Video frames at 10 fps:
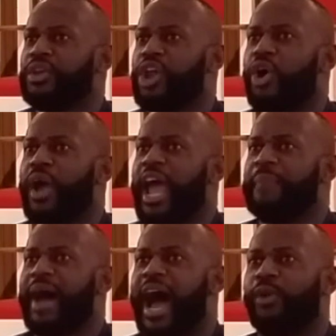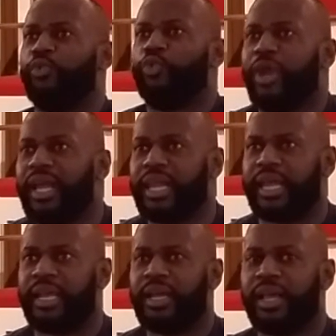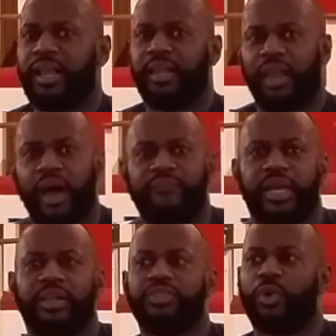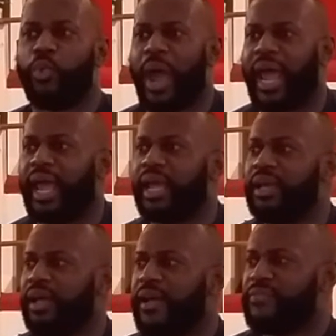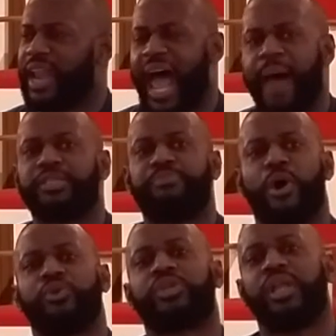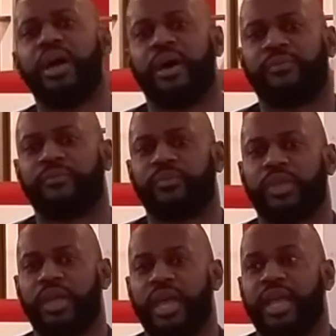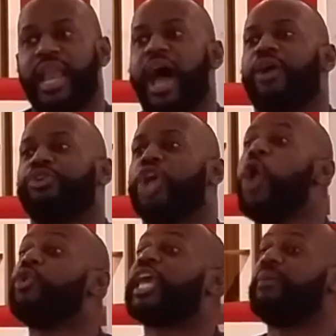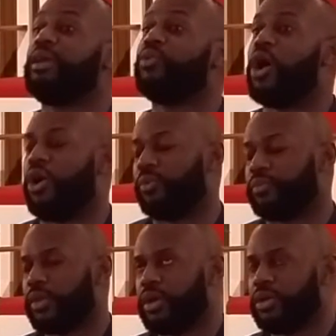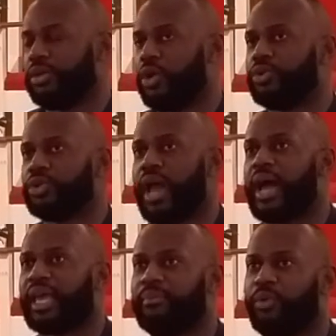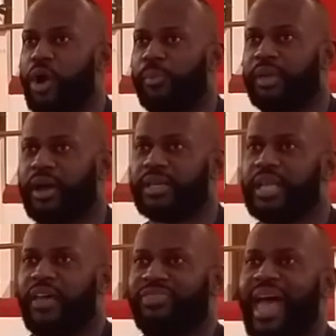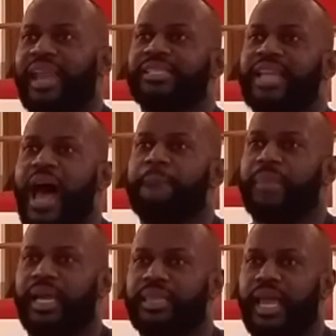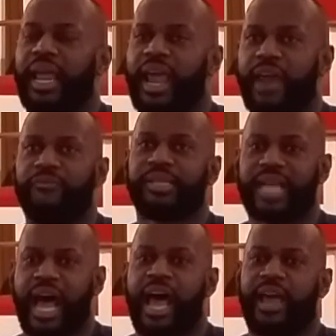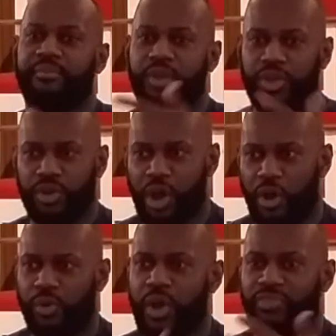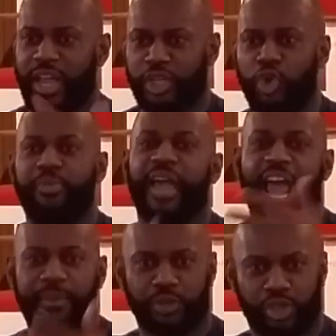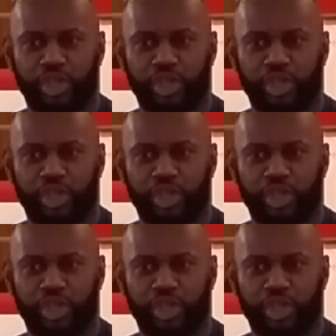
you know, am I really loving the way that I'm supposed to love? Now, don't get me wrong. Do not get me wrong, because that does not mean that every time, you know, that you'll be able